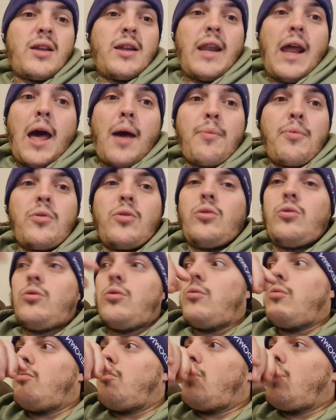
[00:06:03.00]
can happen.
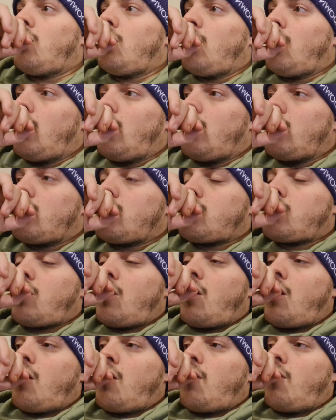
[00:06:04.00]

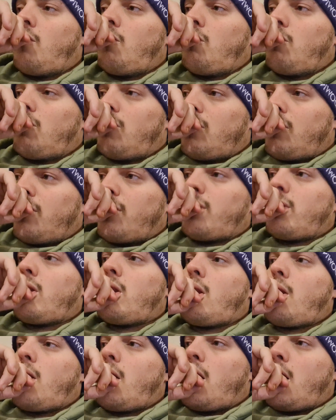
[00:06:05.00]
So,
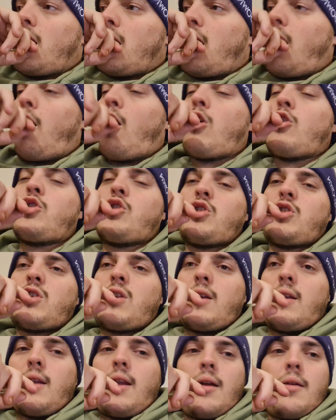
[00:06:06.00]

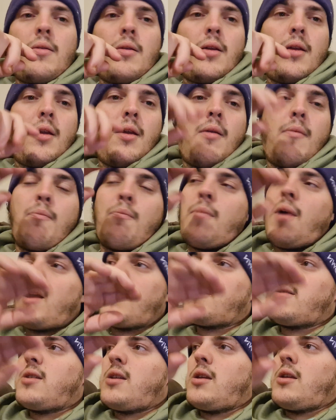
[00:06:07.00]
Argentina,
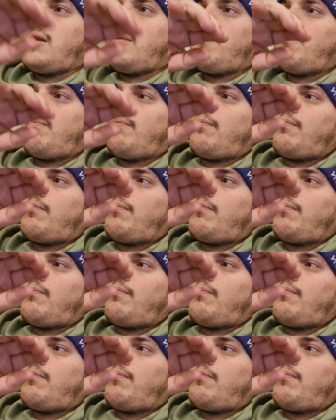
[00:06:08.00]
Messi,